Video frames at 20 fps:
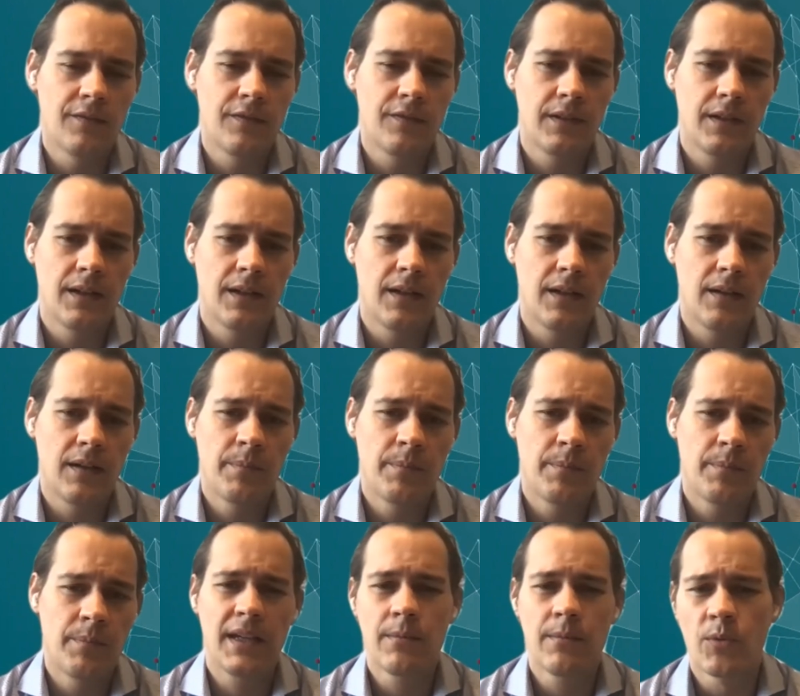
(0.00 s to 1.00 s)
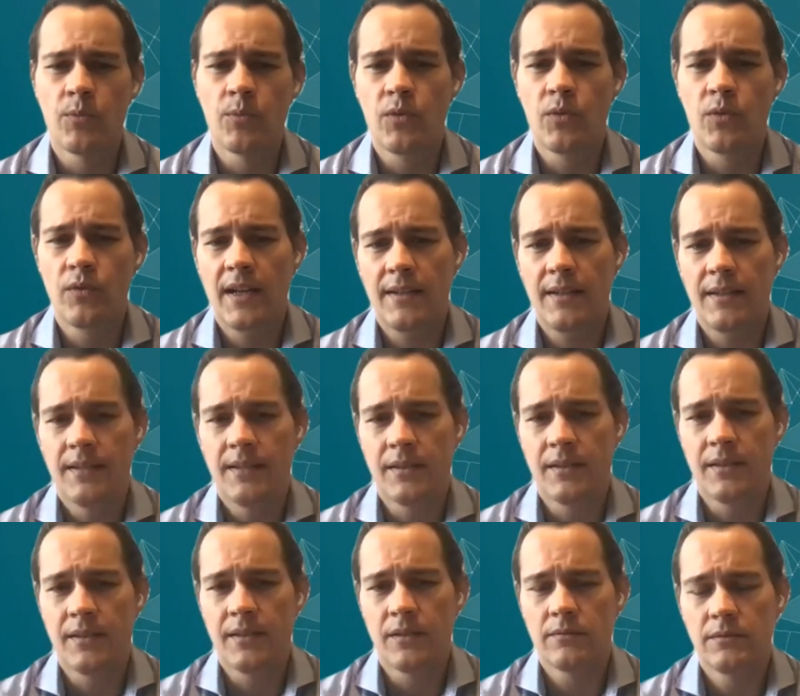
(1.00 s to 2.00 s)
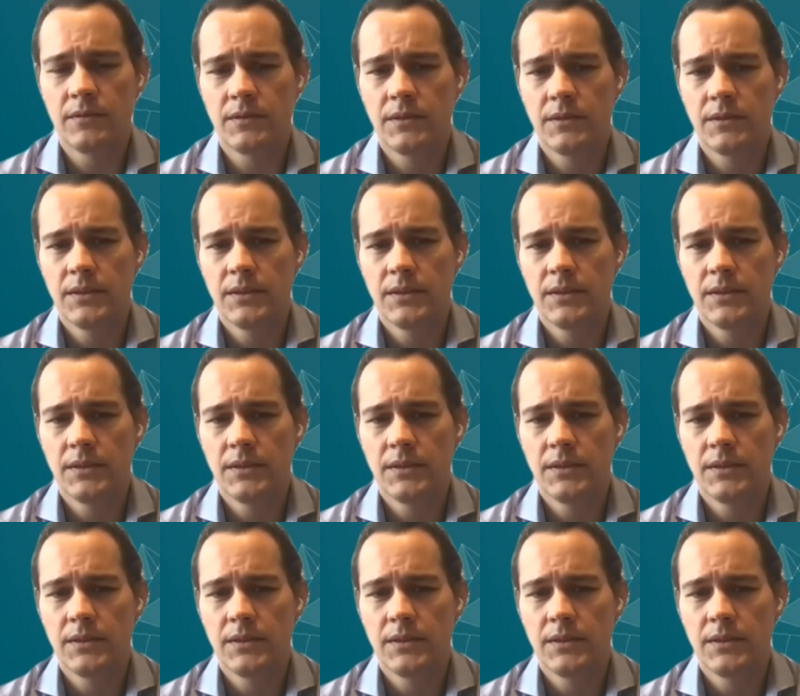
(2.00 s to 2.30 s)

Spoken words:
of being able to move that needle.